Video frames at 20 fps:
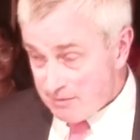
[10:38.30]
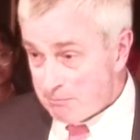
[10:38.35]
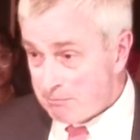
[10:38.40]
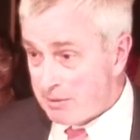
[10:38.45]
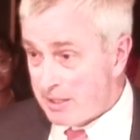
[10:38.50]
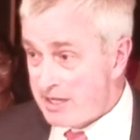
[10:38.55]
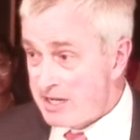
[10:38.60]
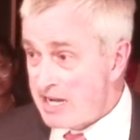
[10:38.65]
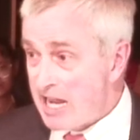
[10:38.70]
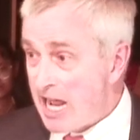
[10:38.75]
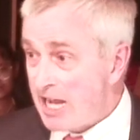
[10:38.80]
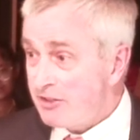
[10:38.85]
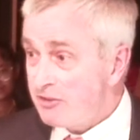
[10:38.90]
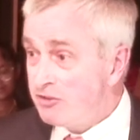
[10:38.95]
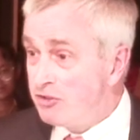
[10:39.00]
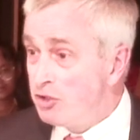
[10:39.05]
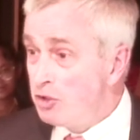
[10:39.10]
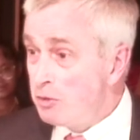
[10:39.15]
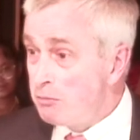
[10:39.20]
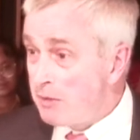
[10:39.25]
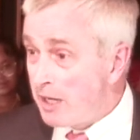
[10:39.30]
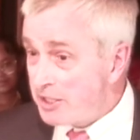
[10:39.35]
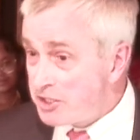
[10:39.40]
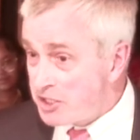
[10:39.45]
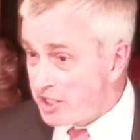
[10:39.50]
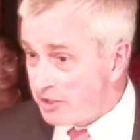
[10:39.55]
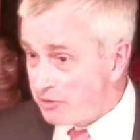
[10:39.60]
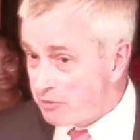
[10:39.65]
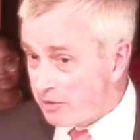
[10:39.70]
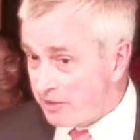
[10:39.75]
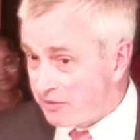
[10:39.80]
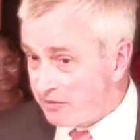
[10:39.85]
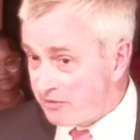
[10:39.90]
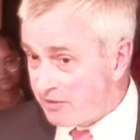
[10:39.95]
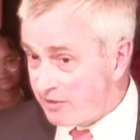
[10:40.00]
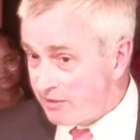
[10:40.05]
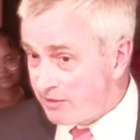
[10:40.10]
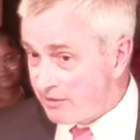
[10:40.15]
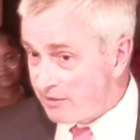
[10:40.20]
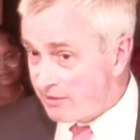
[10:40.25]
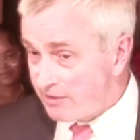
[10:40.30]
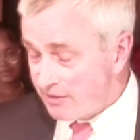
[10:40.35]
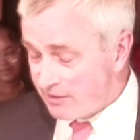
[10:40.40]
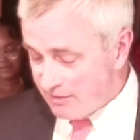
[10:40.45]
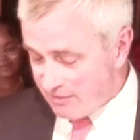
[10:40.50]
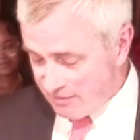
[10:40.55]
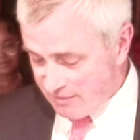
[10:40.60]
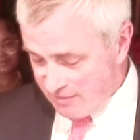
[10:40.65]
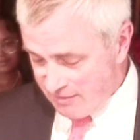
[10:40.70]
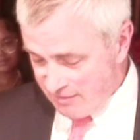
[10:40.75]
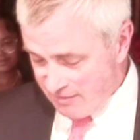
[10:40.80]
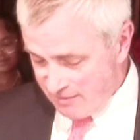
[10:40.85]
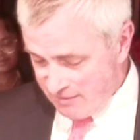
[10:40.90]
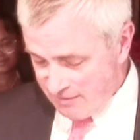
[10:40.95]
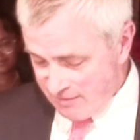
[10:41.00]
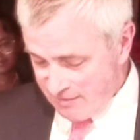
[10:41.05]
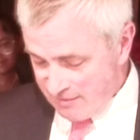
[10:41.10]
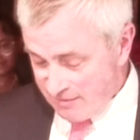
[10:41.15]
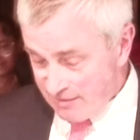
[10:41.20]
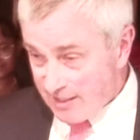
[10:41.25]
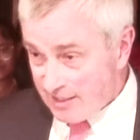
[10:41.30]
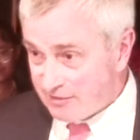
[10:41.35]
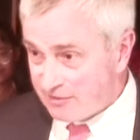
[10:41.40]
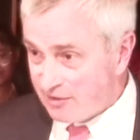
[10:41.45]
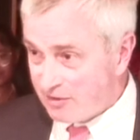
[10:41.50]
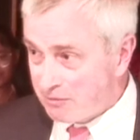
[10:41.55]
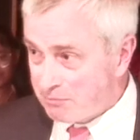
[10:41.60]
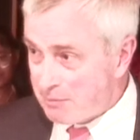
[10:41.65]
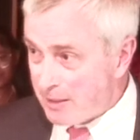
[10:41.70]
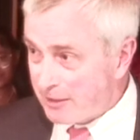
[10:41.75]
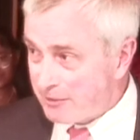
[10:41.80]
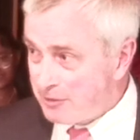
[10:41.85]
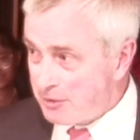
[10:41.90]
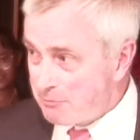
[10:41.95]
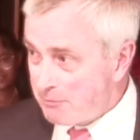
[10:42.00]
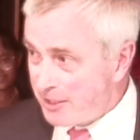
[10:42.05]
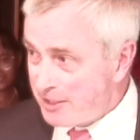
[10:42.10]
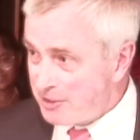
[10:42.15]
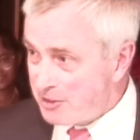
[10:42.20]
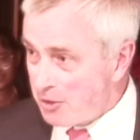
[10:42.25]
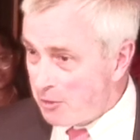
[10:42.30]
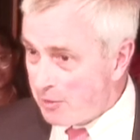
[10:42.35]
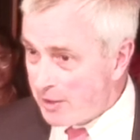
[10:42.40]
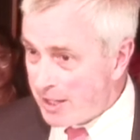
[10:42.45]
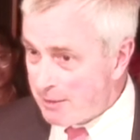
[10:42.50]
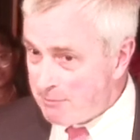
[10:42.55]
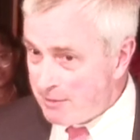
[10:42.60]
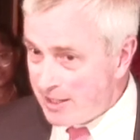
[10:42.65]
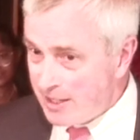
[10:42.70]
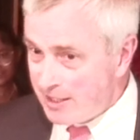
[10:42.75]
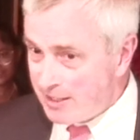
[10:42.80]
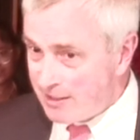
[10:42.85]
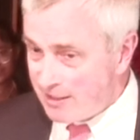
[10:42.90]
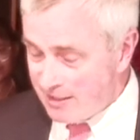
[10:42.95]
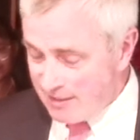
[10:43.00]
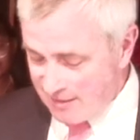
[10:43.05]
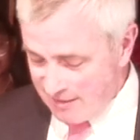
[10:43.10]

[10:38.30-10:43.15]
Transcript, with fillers: but not too much interest. I suspect you might know what I mean.